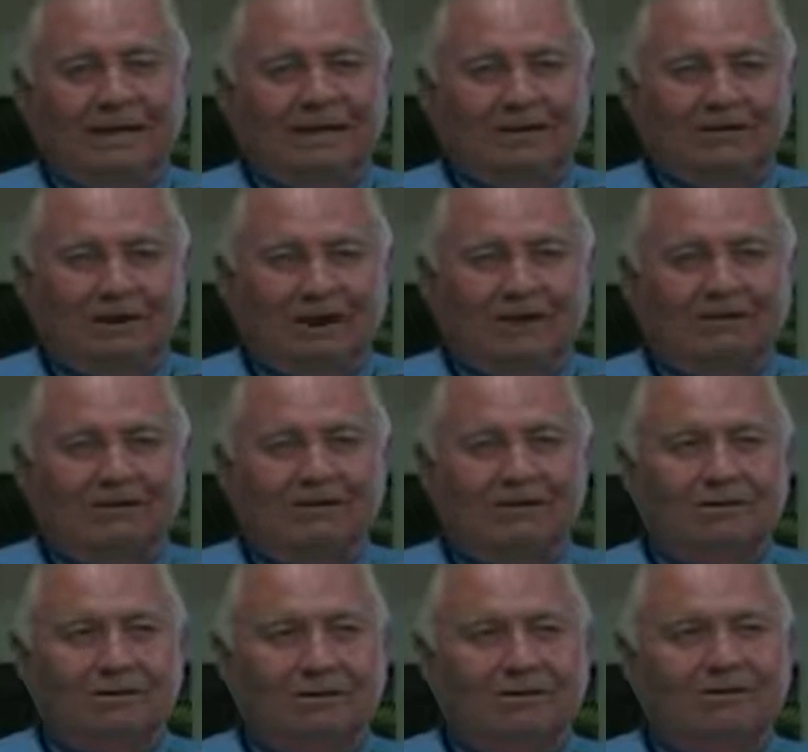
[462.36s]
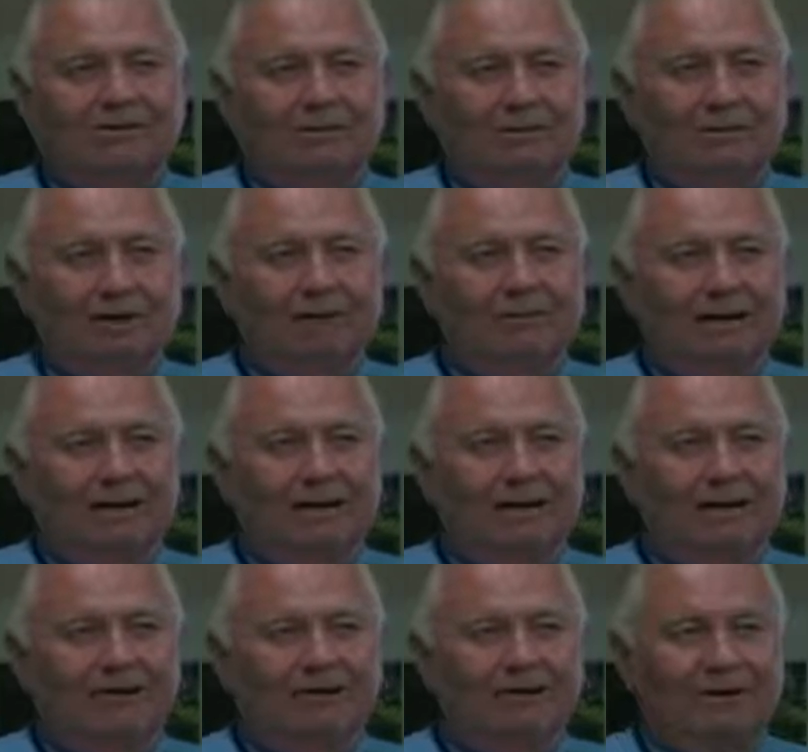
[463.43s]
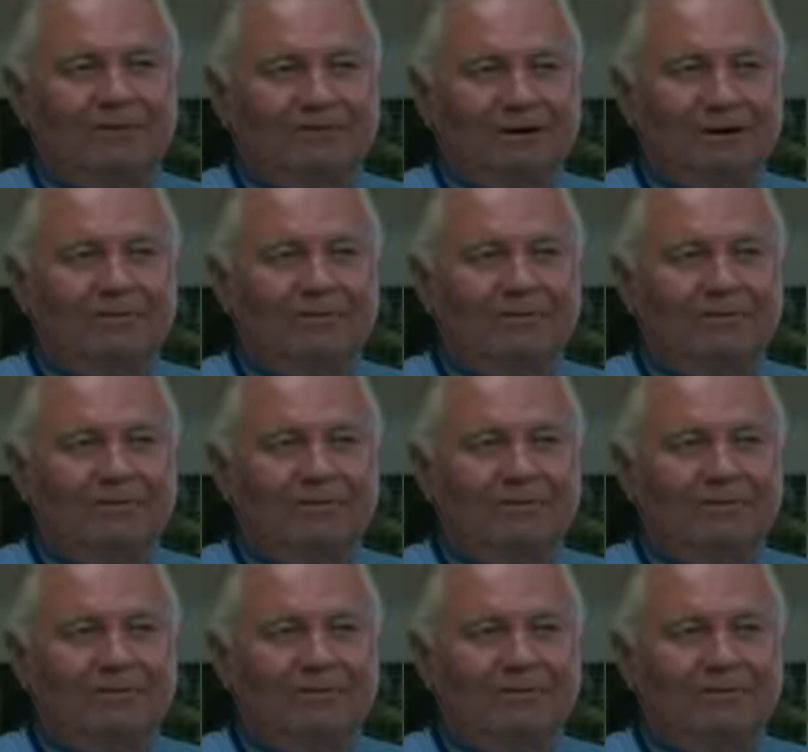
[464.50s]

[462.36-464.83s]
And a doctor who gives 1.5 grams of